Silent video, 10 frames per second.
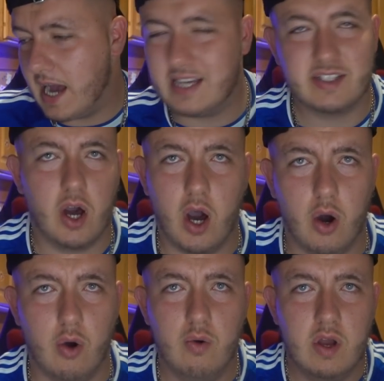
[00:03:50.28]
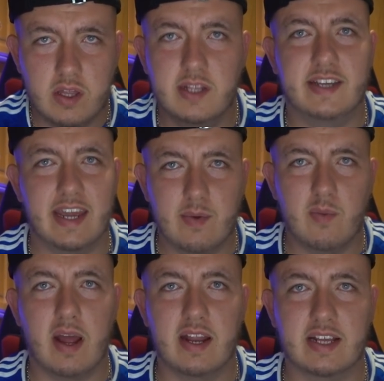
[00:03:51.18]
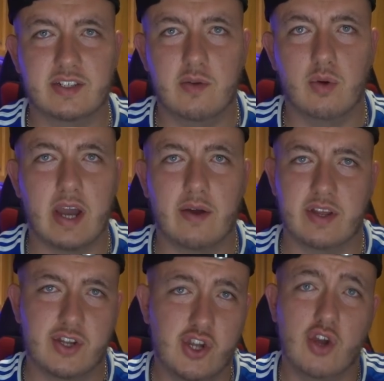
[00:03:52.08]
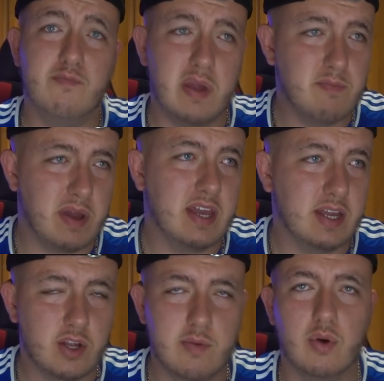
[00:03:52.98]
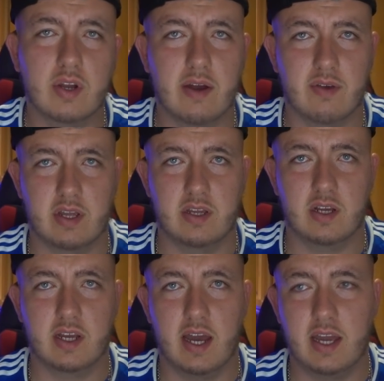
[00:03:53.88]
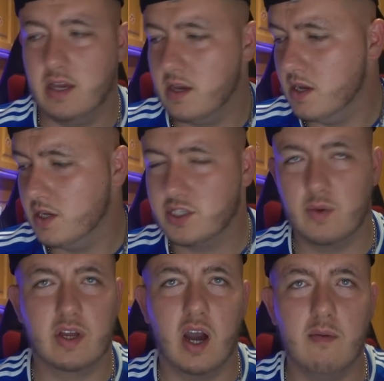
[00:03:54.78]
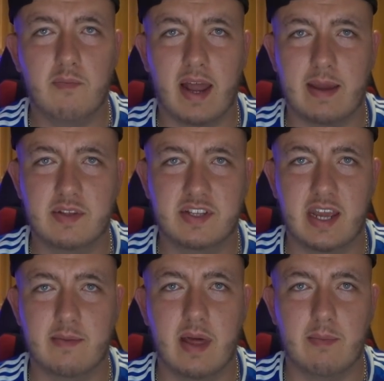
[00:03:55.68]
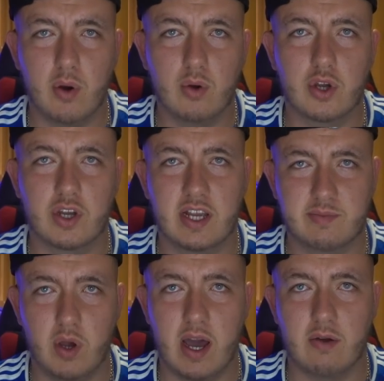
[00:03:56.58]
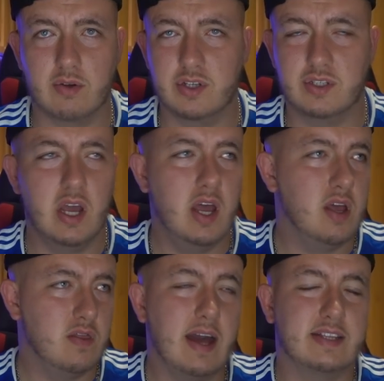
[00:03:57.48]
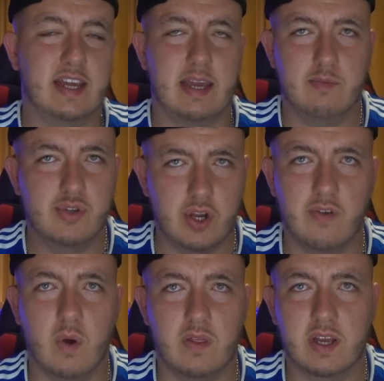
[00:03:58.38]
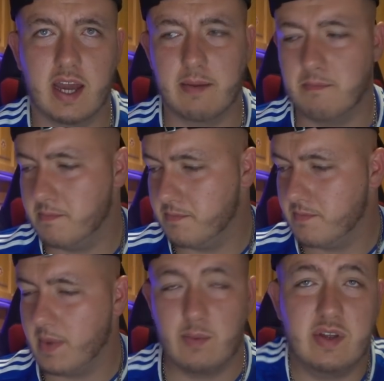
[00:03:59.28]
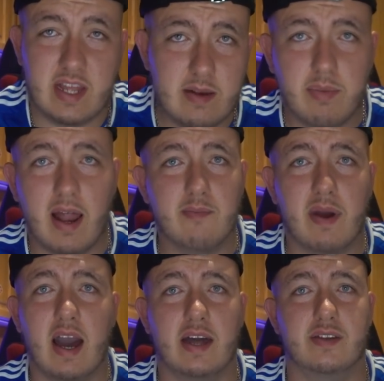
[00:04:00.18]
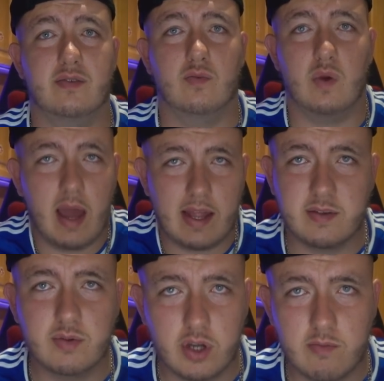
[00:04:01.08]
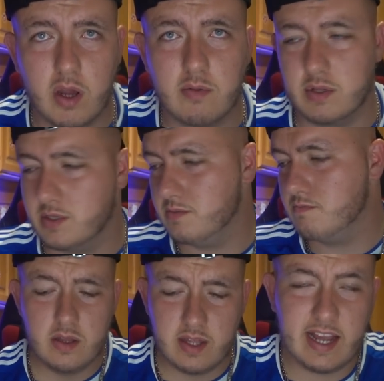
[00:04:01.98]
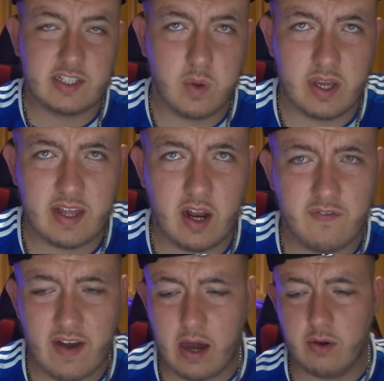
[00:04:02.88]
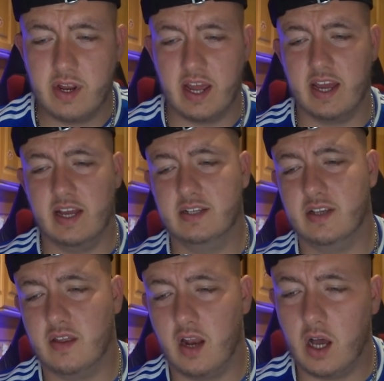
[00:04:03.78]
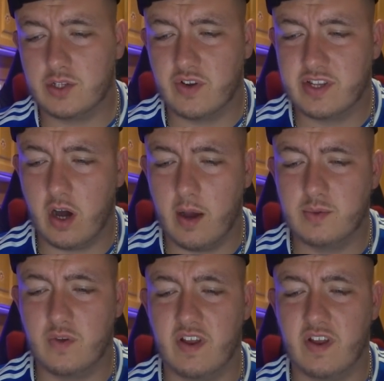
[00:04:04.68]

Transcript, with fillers: as a whole, the team we played against Newport County should be beating Newport County, okay? So we can't blame the team that Paul Cook has put out because that team should have won the game. And we didn't play bad. We had some good moments. The next tweet that I found is the last three times we